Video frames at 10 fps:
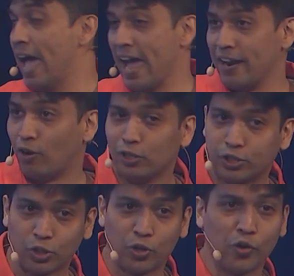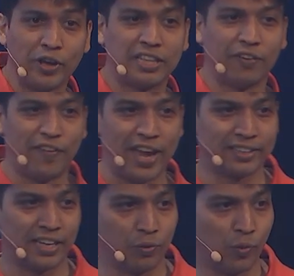And also knowing the
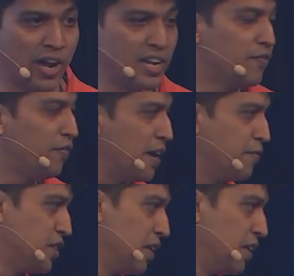fact that one in five